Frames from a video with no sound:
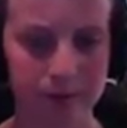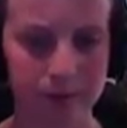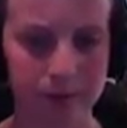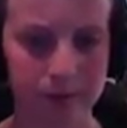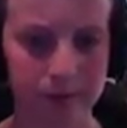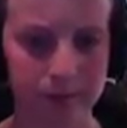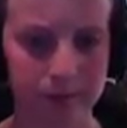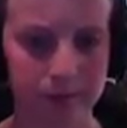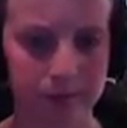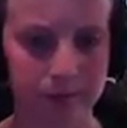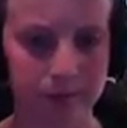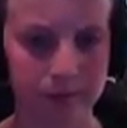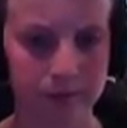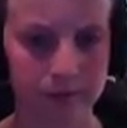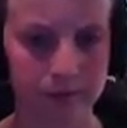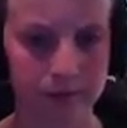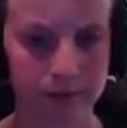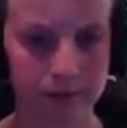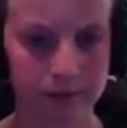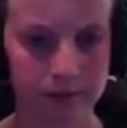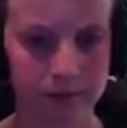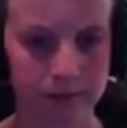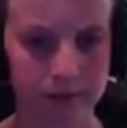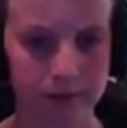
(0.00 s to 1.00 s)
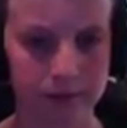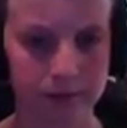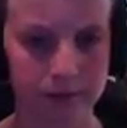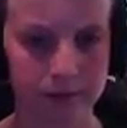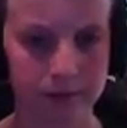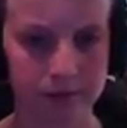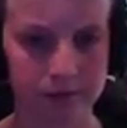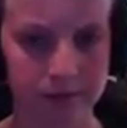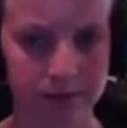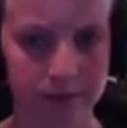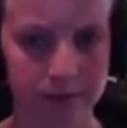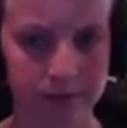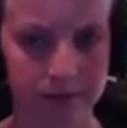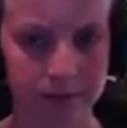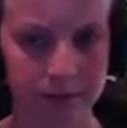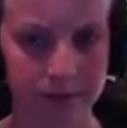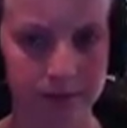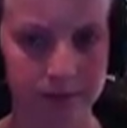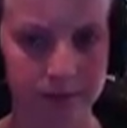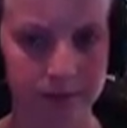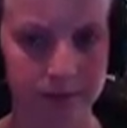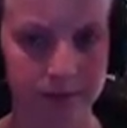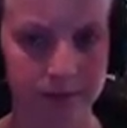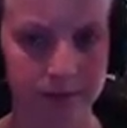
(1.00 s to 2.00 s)

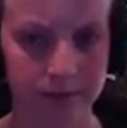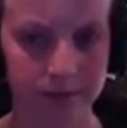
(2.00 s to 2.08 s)
Nobody speaks.